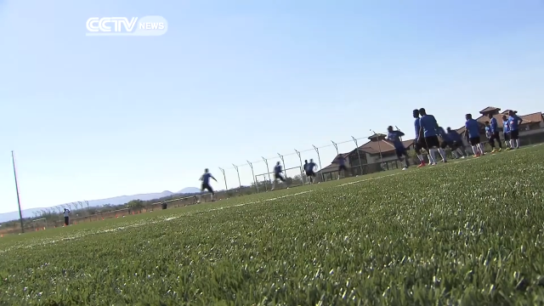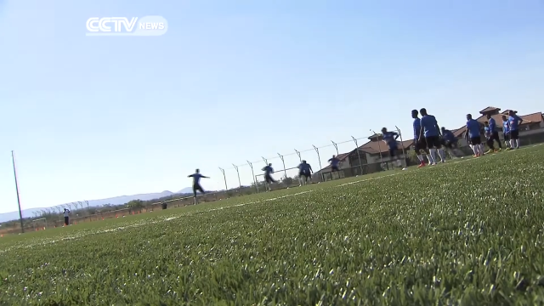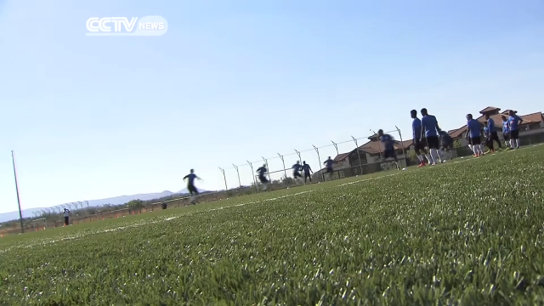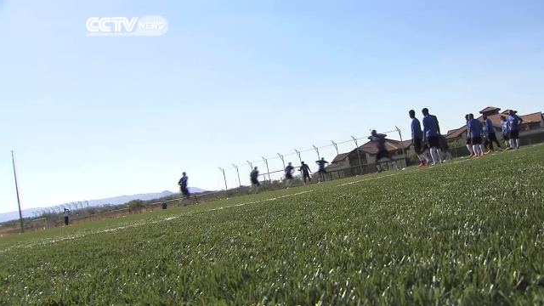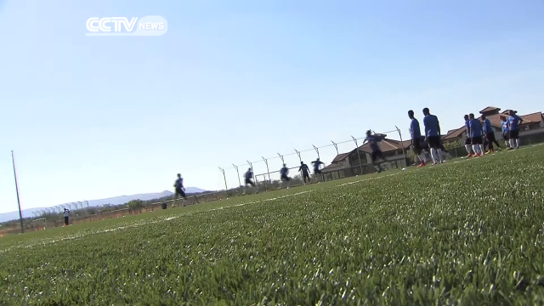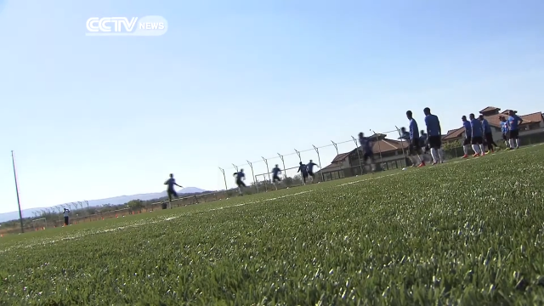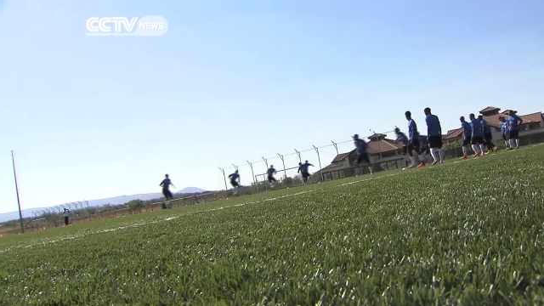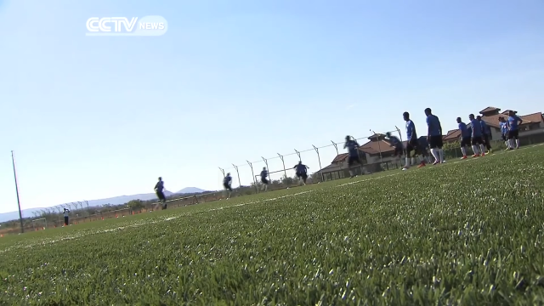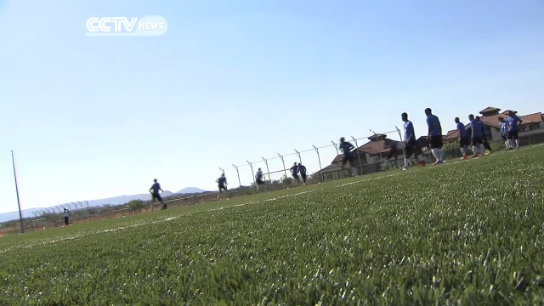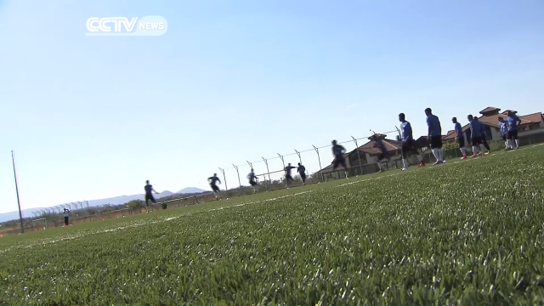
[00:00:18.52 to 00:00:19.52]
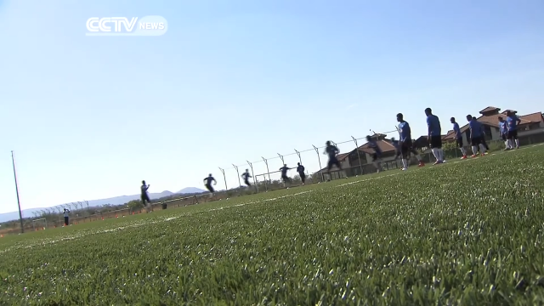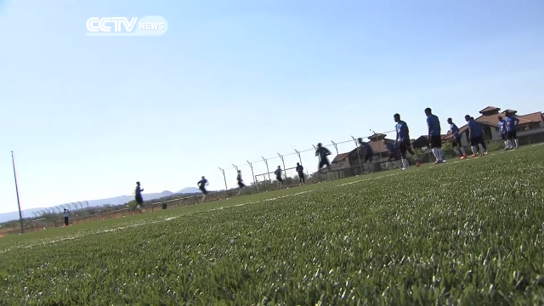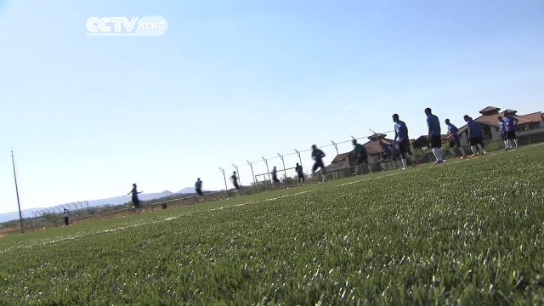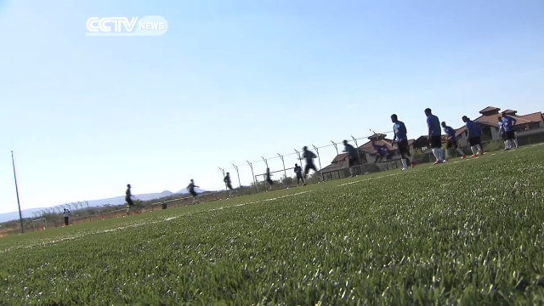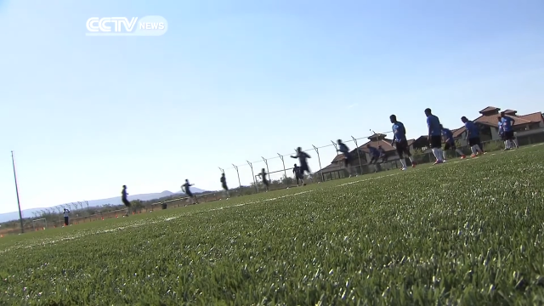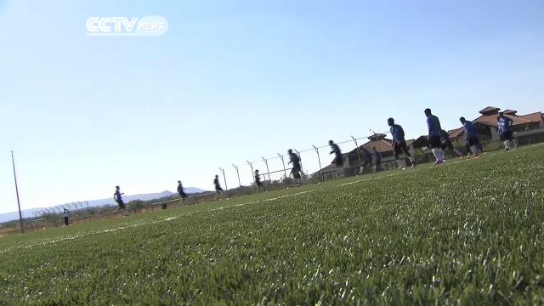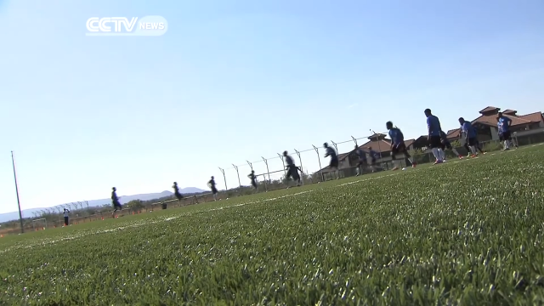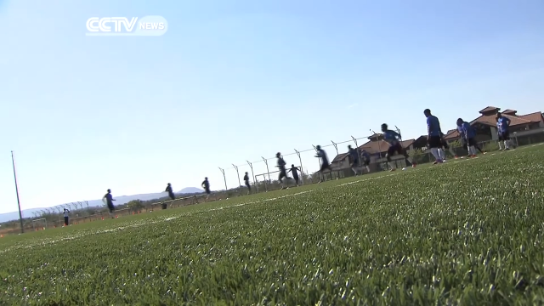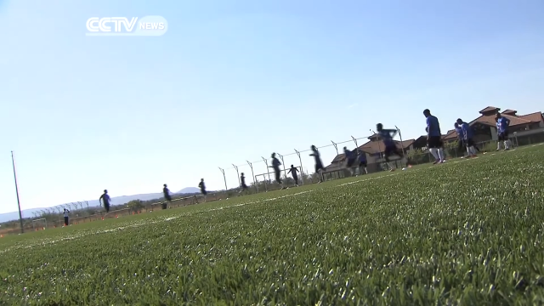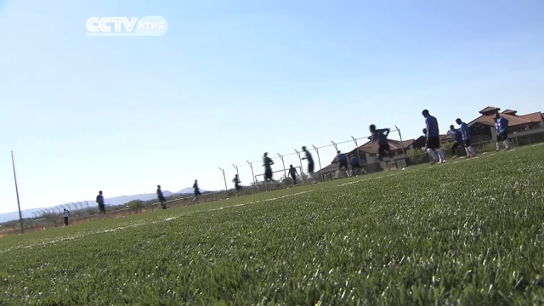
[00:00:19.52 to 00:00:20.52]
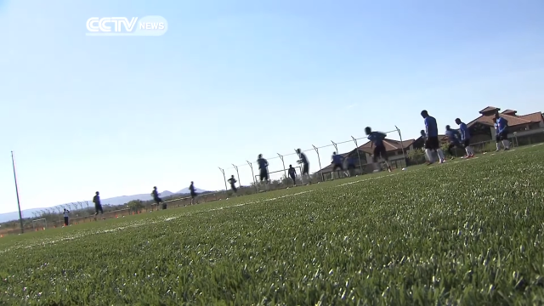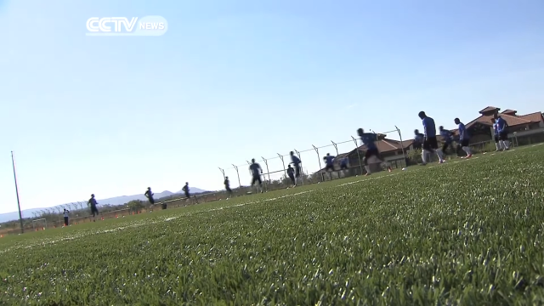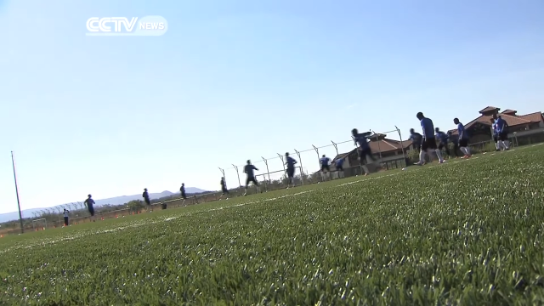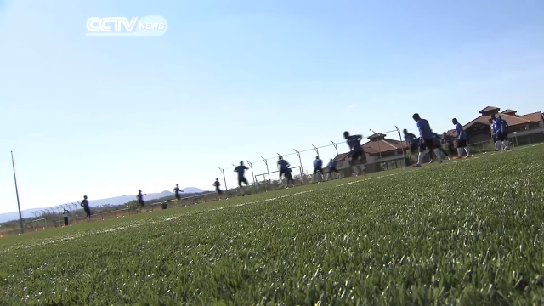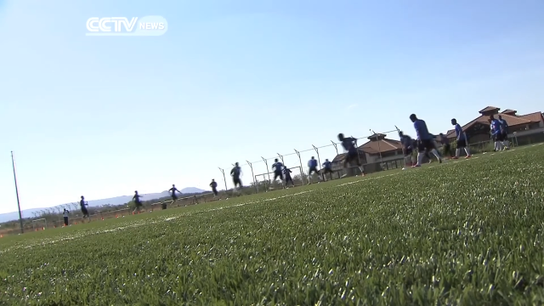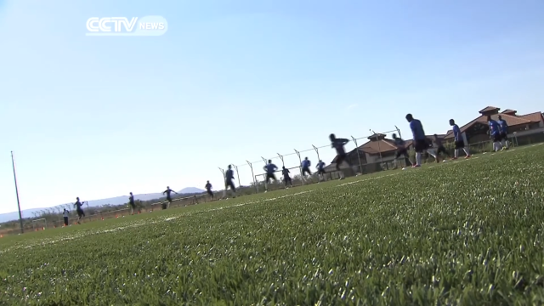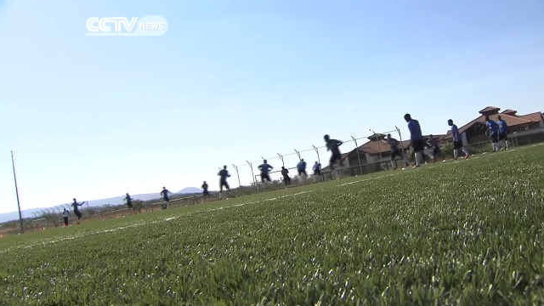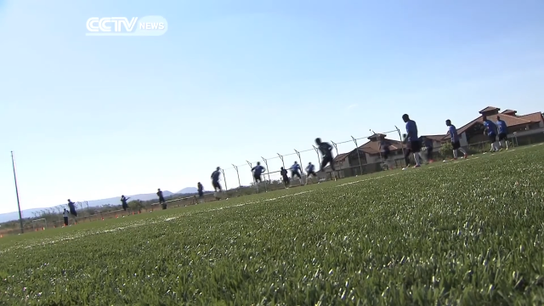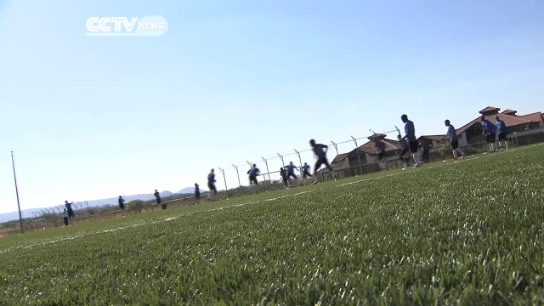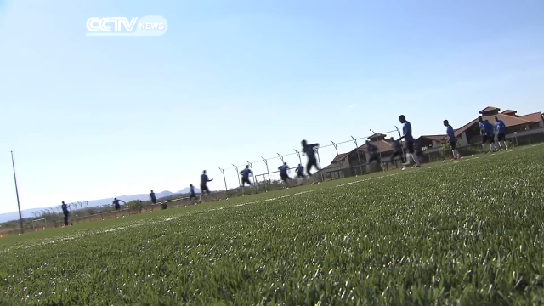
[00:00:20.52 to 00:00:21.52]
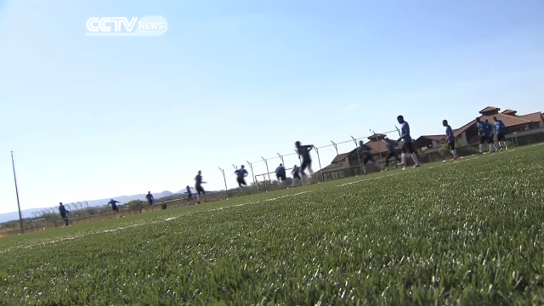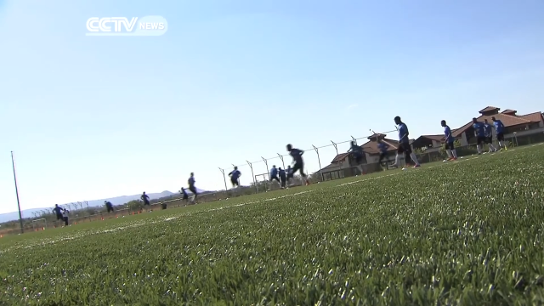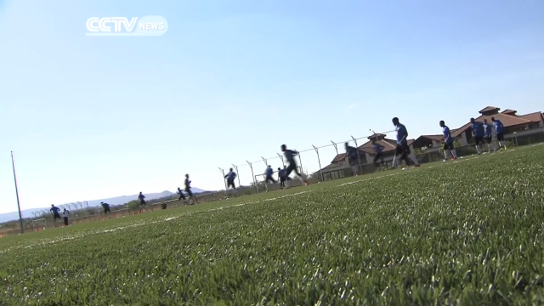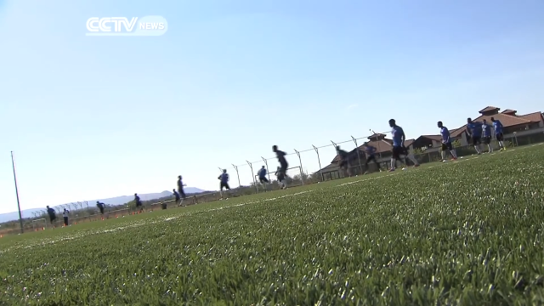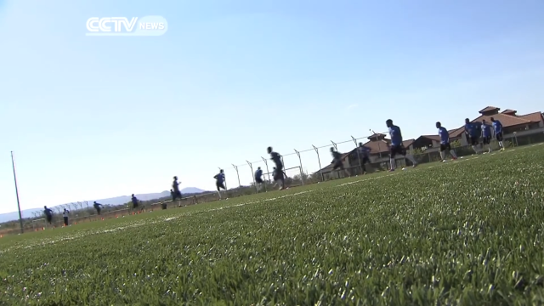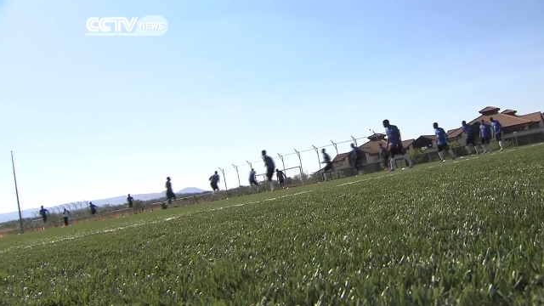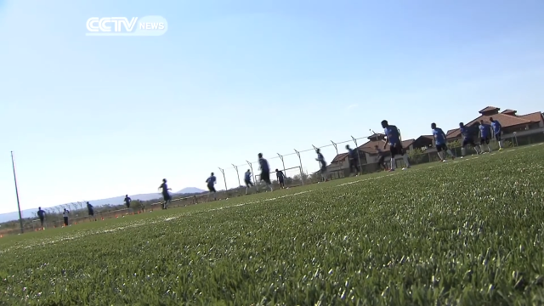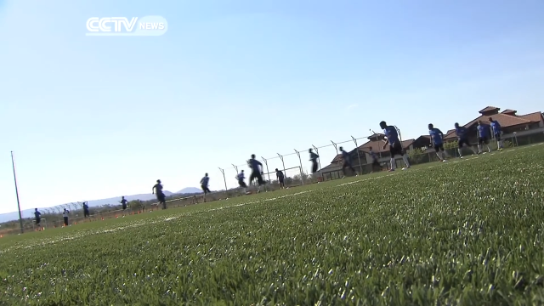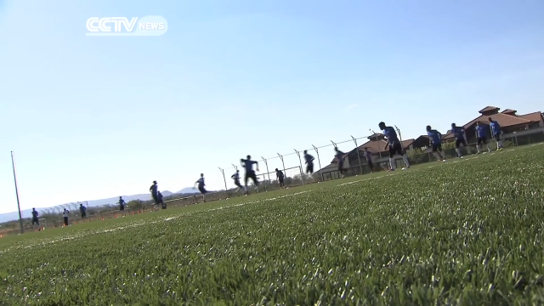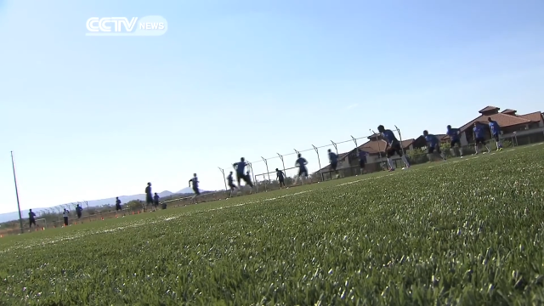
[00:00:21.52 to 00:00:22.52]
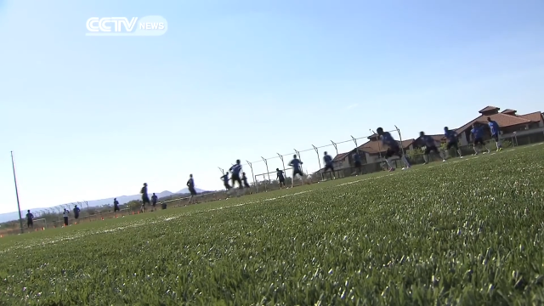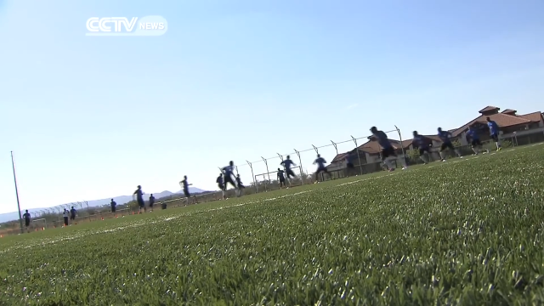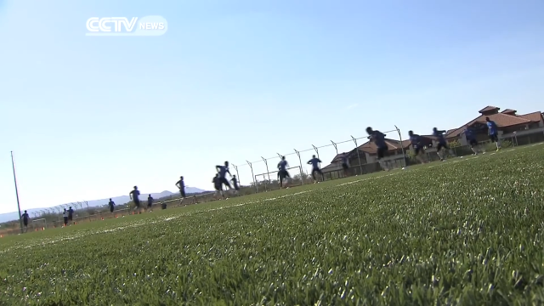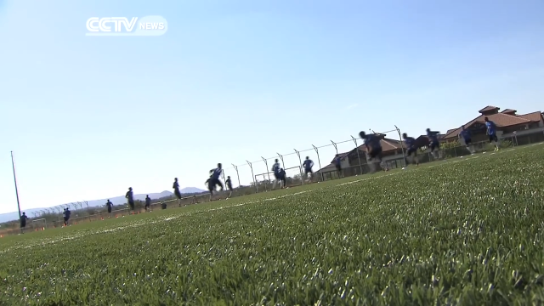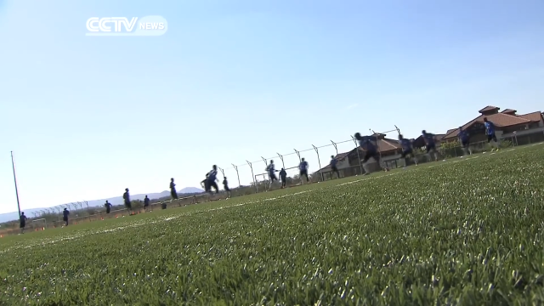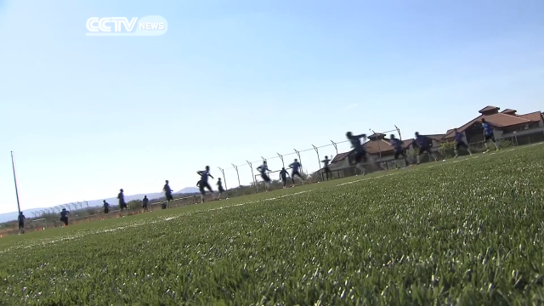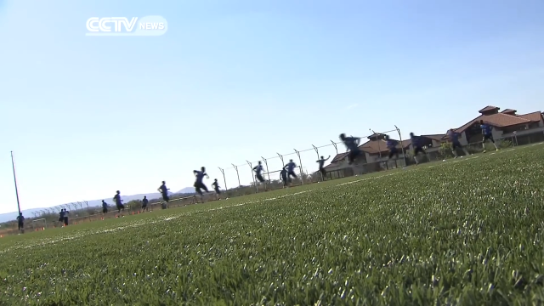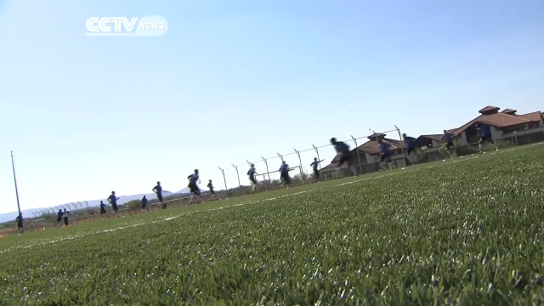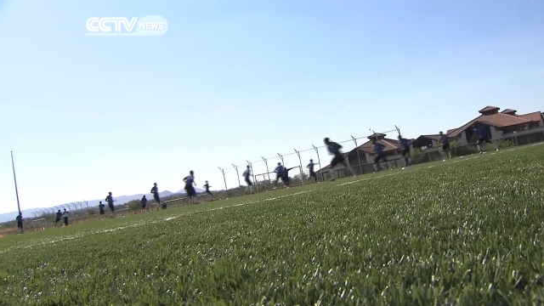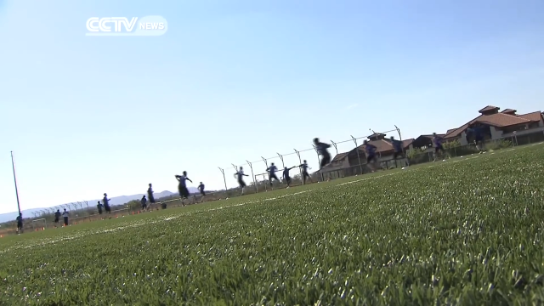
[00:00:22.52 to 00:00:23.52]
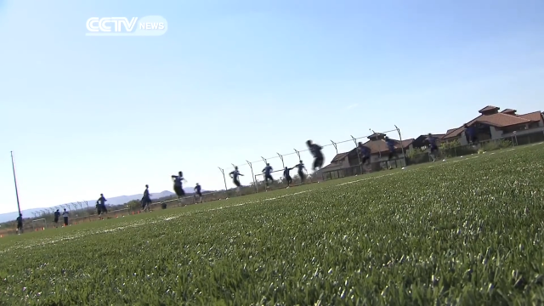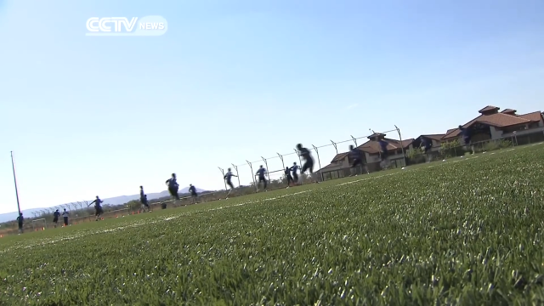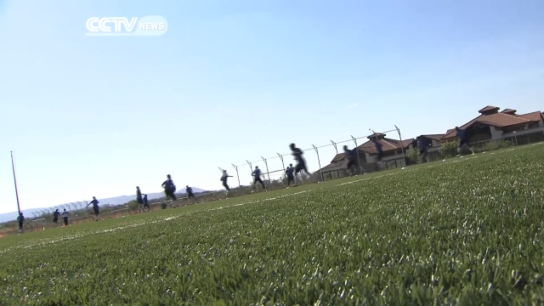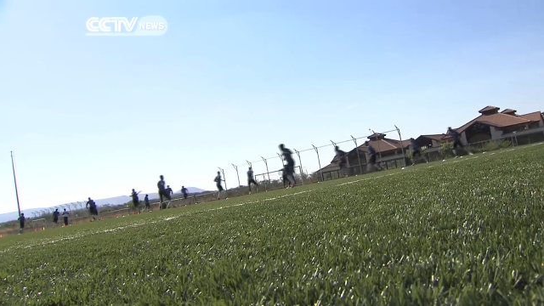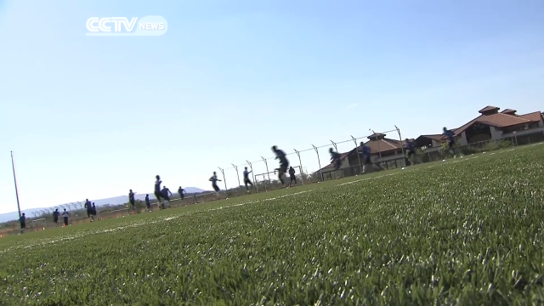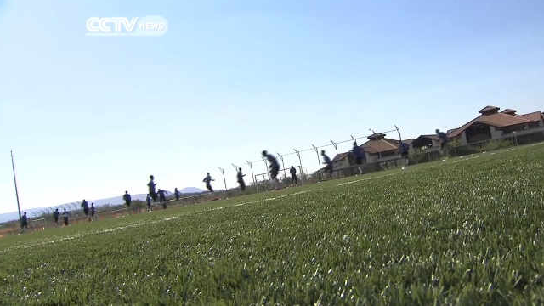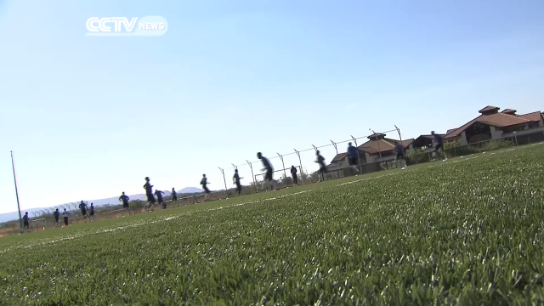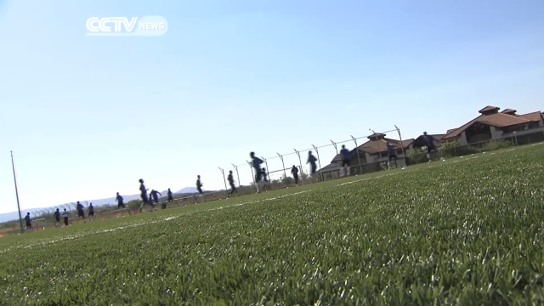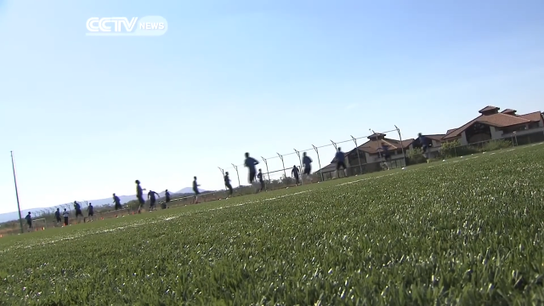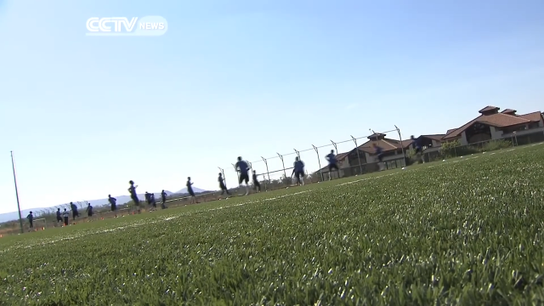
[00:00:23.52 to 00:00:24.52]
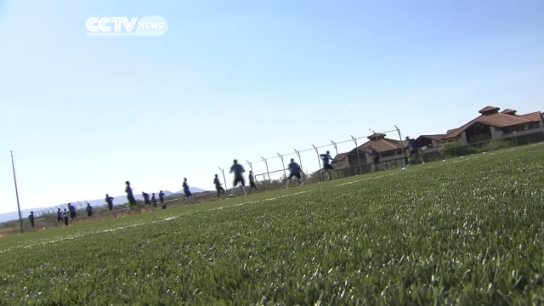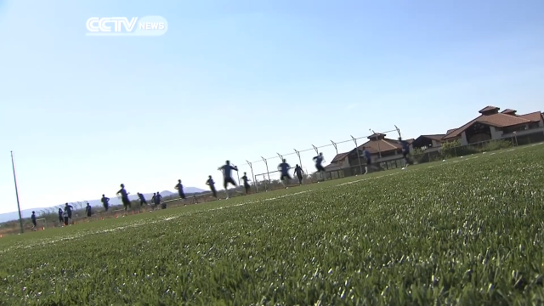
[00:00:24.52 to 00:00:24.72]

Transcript: No face is visible, so there are no lips to read.